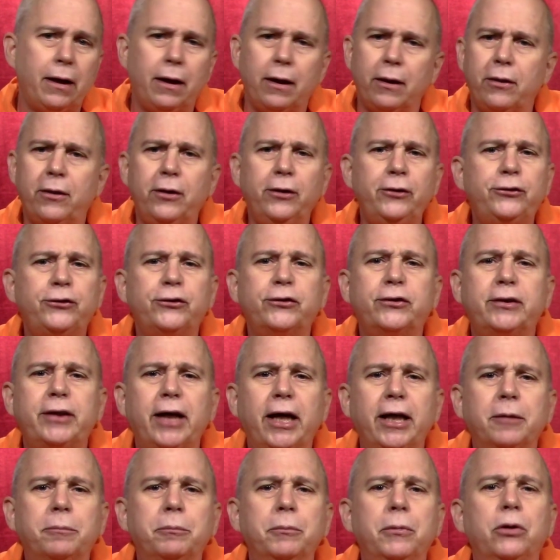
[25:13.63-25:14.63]
This
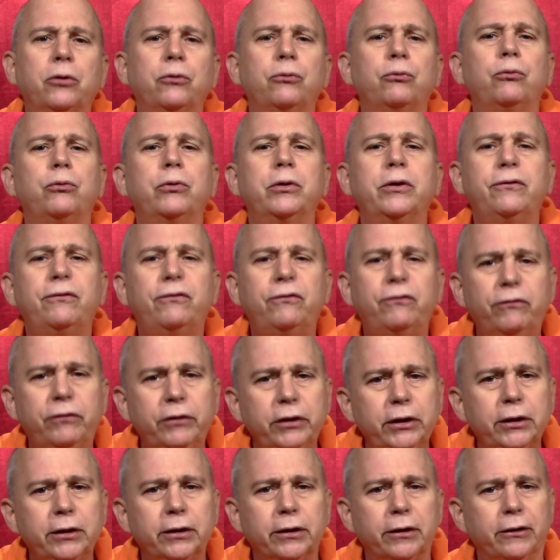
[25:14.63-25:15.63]
statement
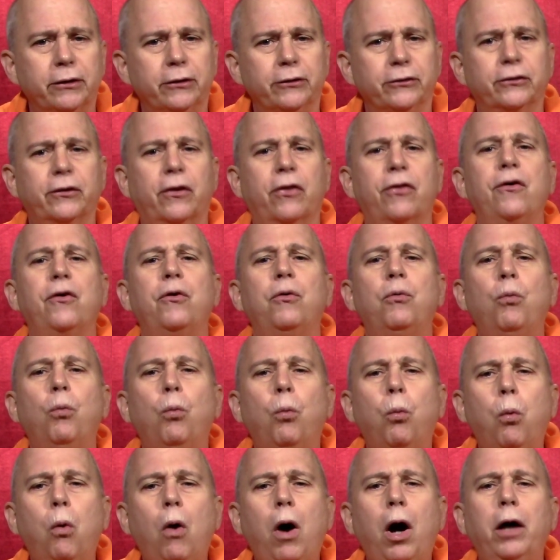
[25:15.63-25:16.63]
reveals the
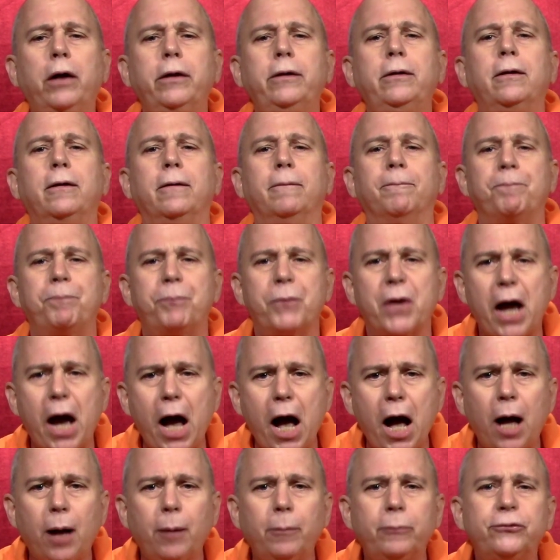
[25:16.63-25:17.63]
one
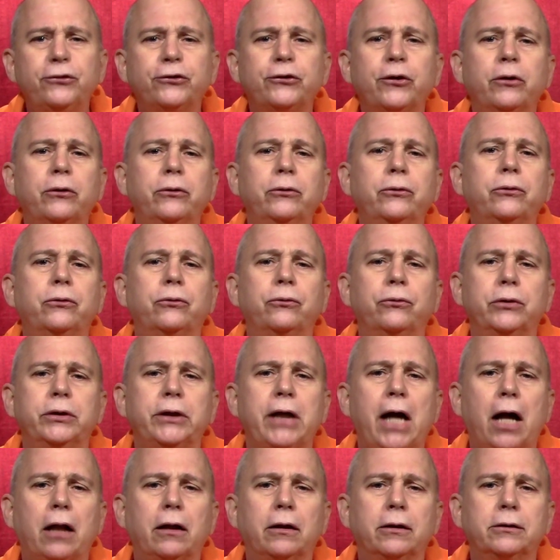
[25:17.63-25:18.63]
absolute
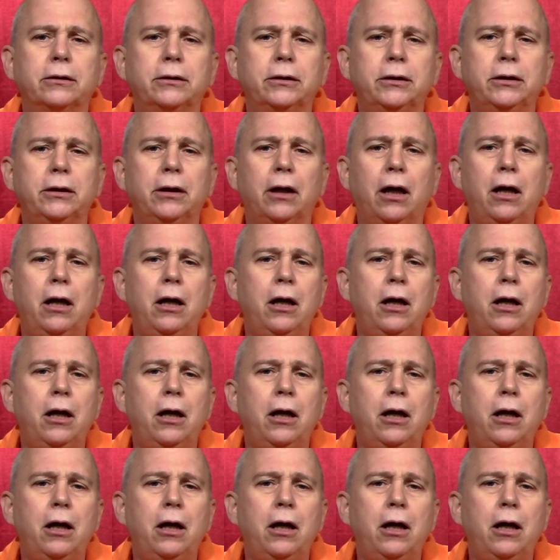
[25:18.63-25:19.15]
reality